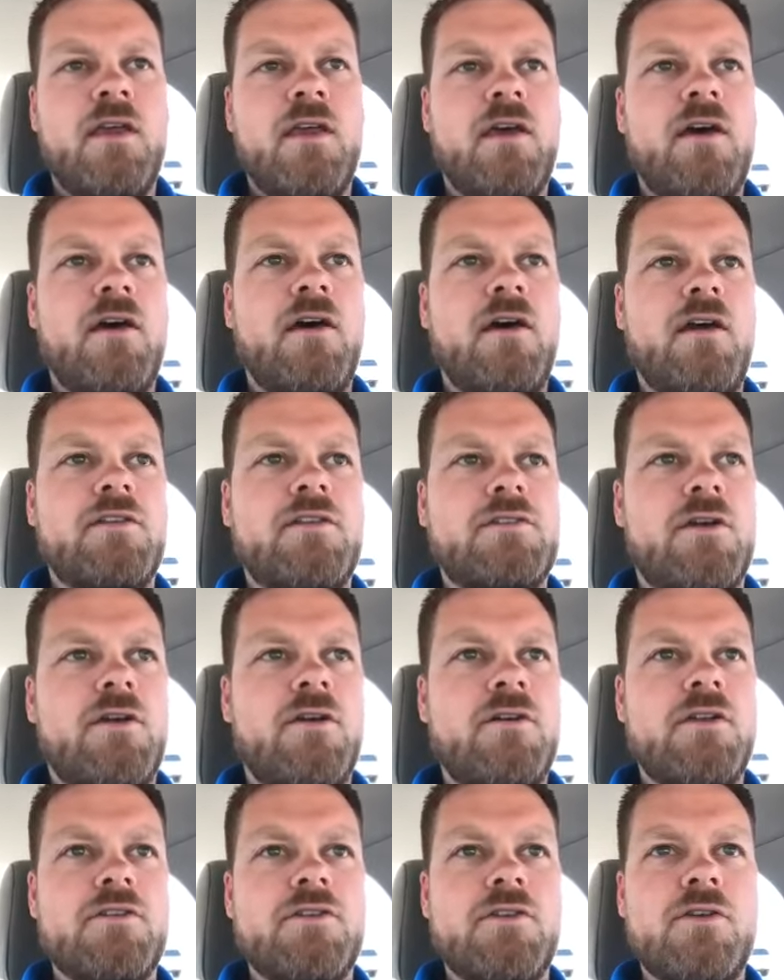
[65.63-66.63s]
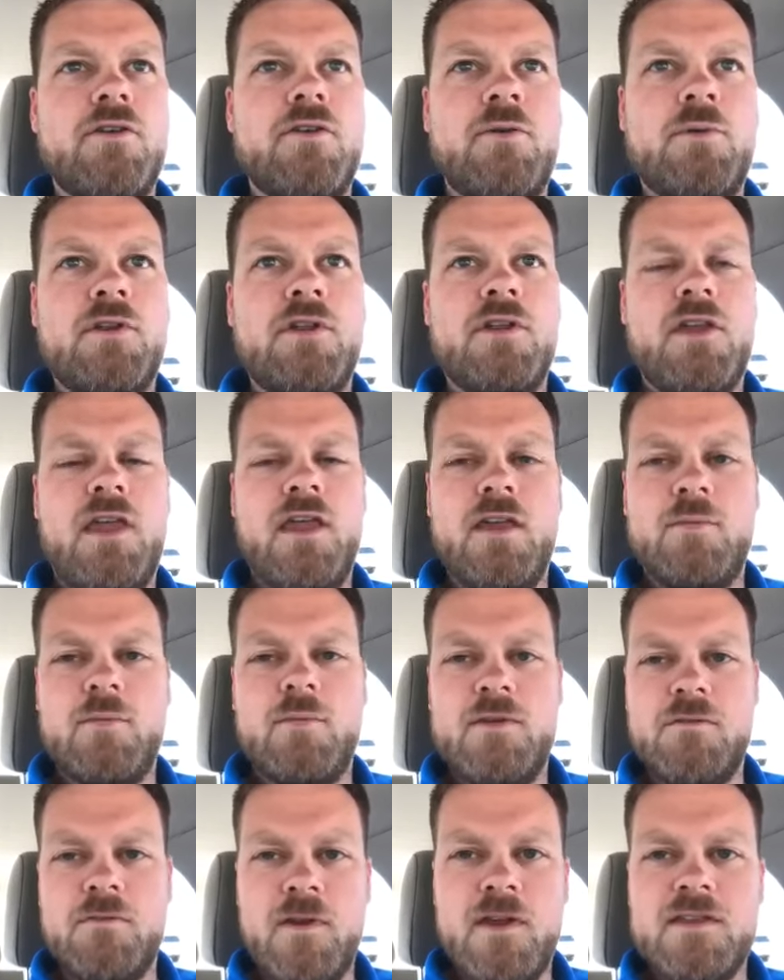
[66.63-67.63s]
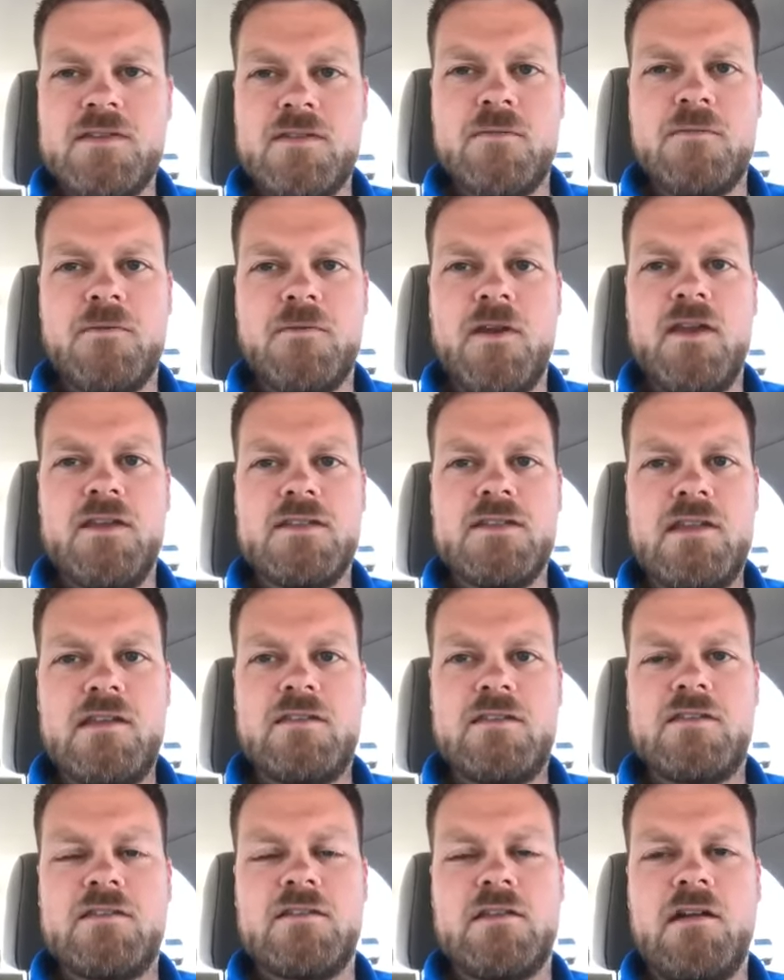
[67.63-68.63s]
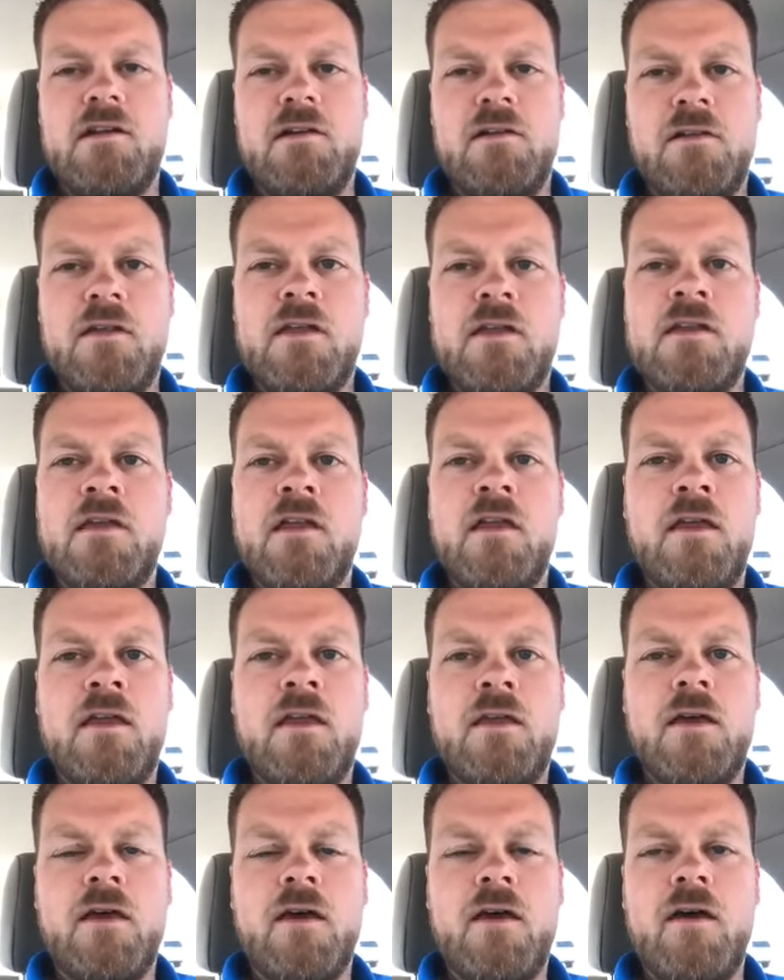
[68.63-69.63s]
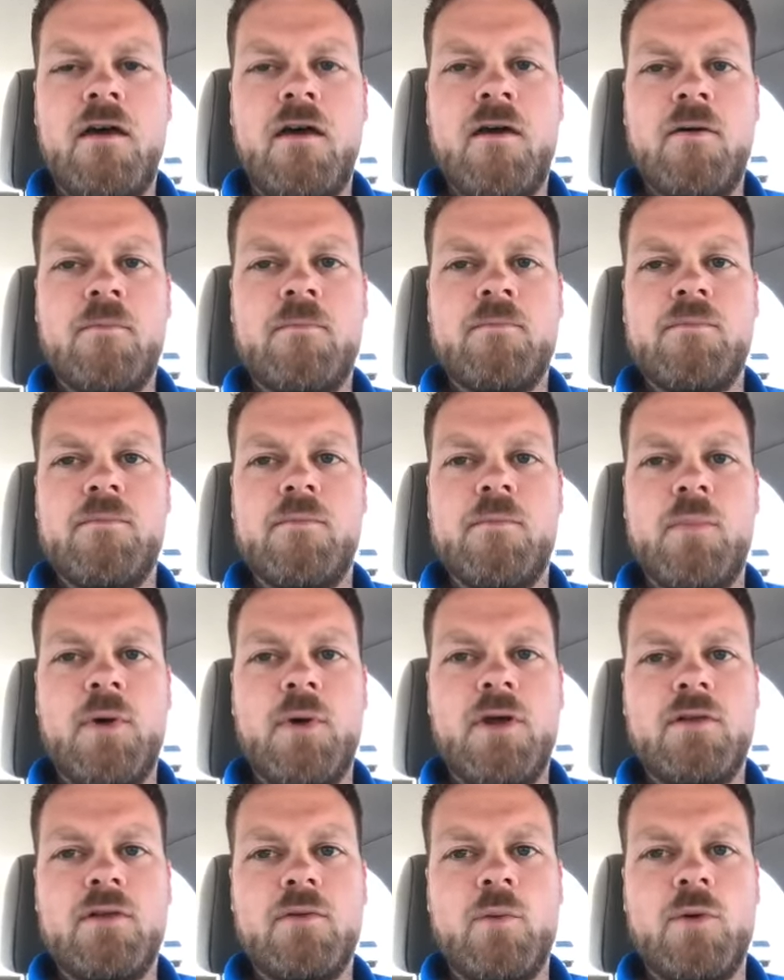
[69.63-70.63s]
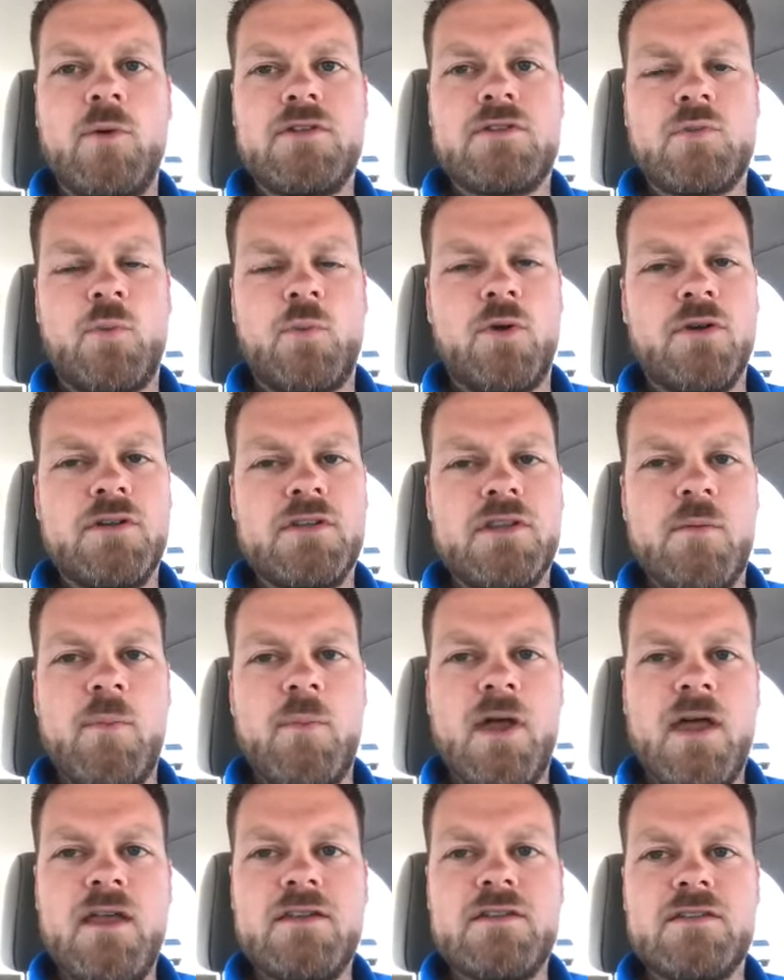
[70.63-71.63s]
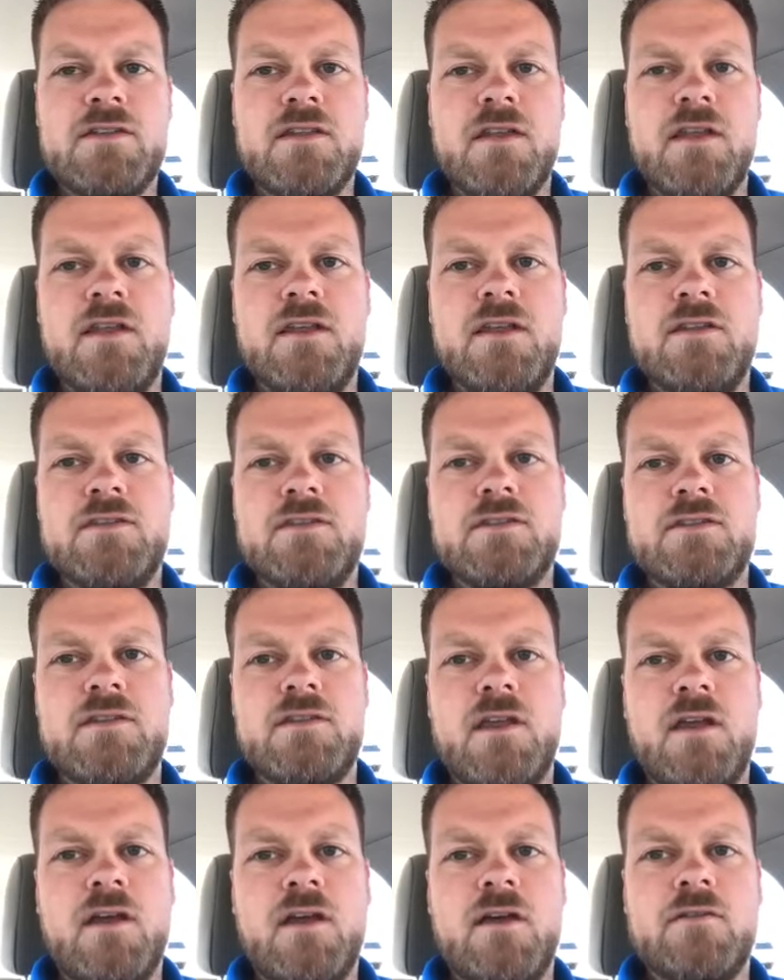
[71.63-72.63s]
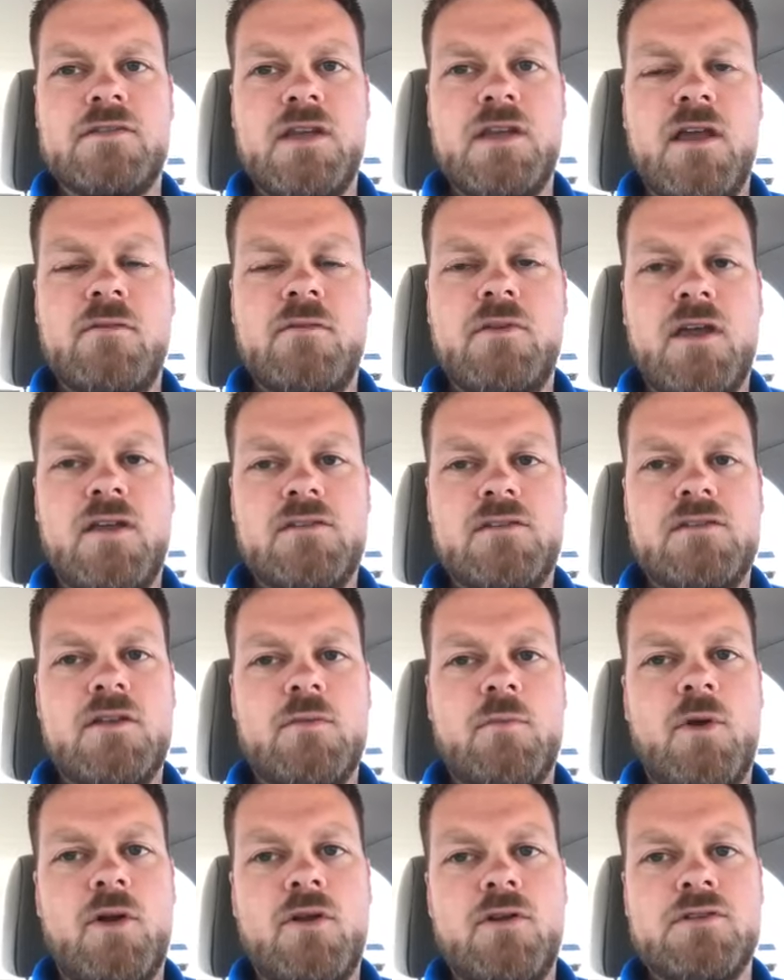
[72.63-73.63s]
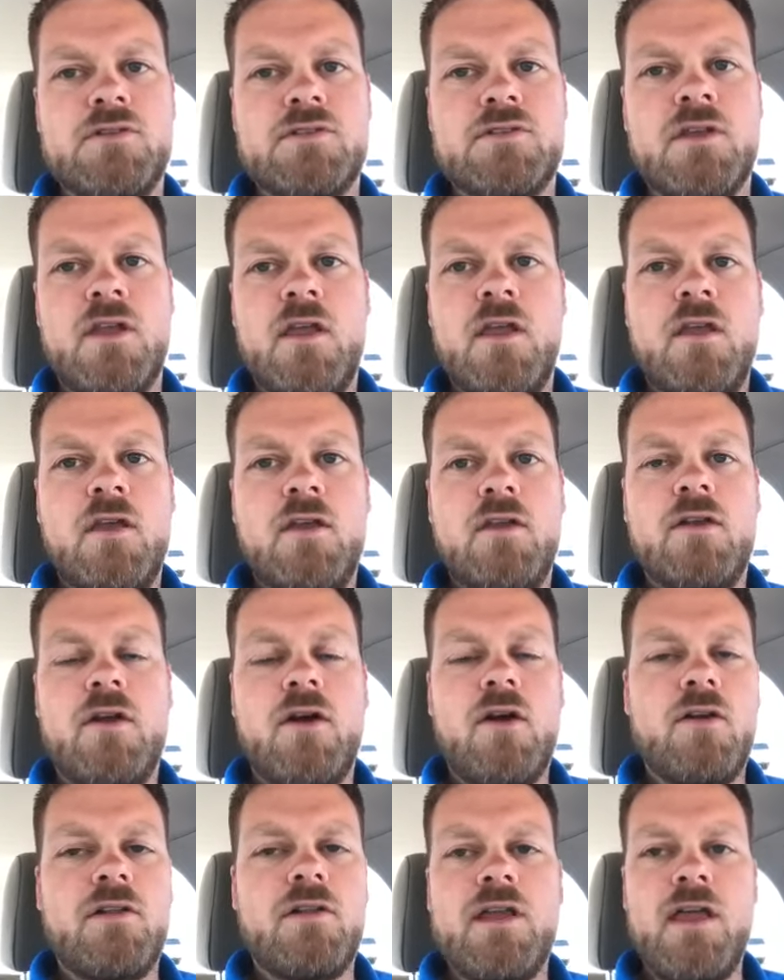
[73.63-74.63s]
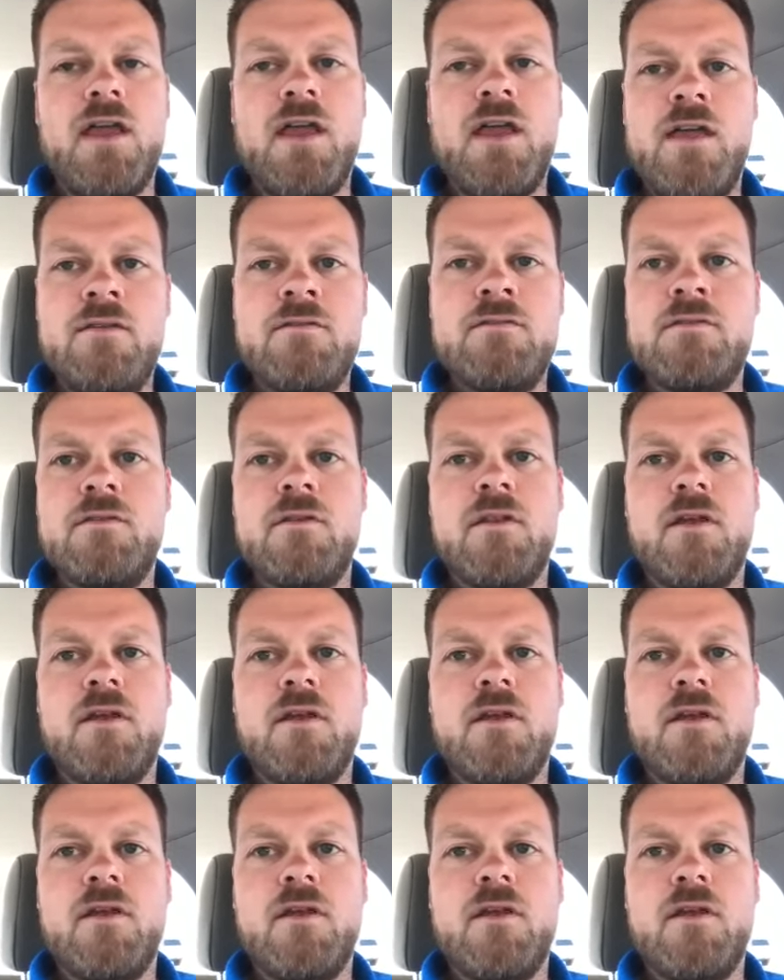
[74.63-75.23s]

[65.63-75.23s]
It's hard to do when you can't be face to face necessarily. But what's worked the best is to have customers call ahead,